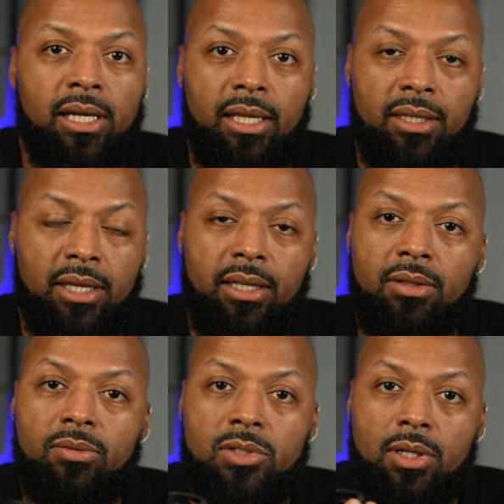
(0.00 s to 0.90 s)
and
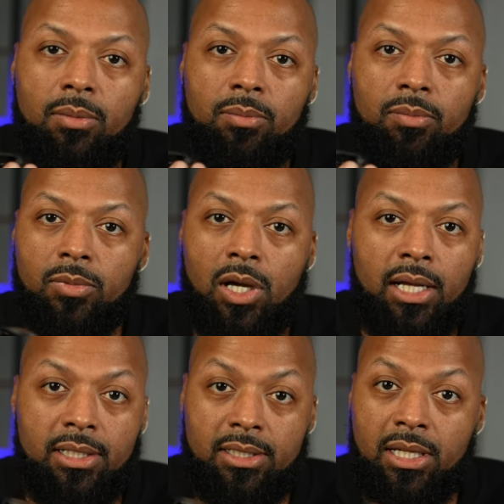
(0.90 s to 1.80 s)
then some
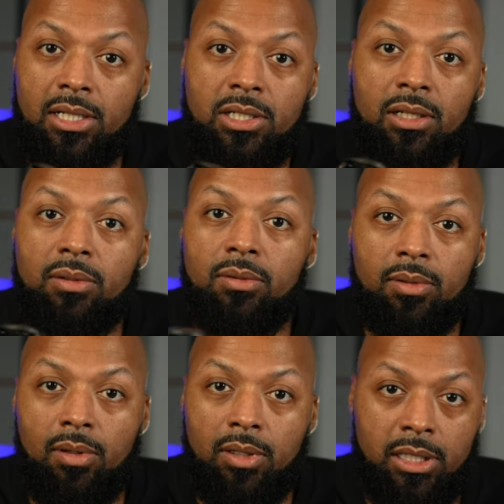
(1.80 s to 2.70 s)
condensation
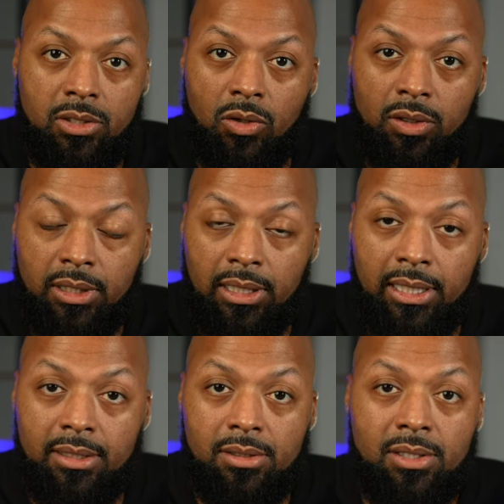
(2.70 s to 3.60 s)
gets on the
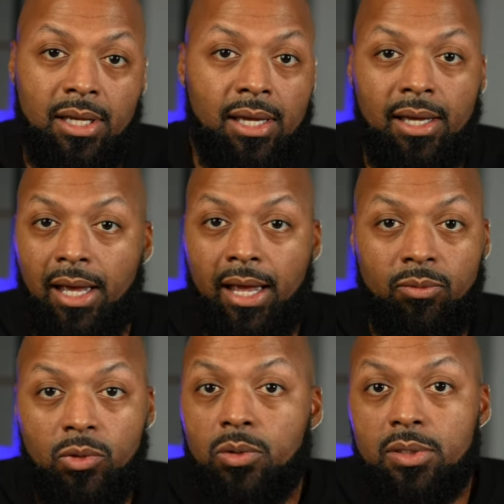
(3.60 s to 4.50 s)
lens
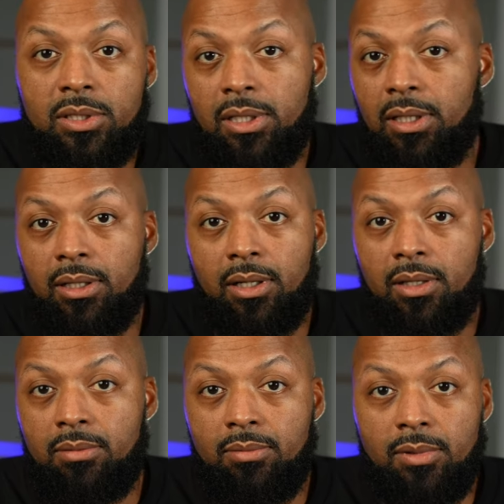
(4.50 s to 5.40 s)
and ruins the
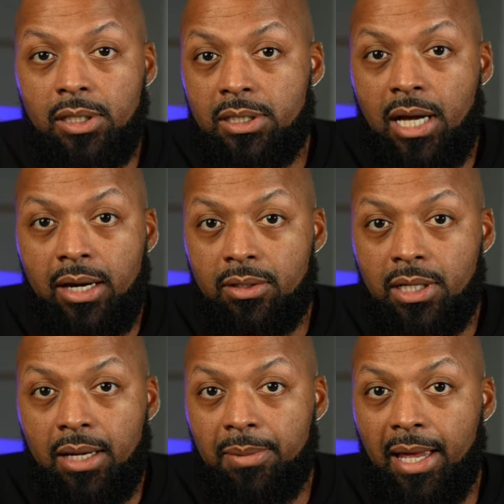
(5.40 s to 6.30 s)
entire
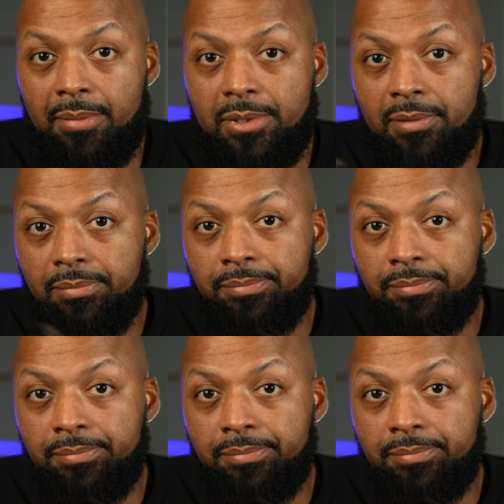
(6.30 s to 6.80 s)
time lapse.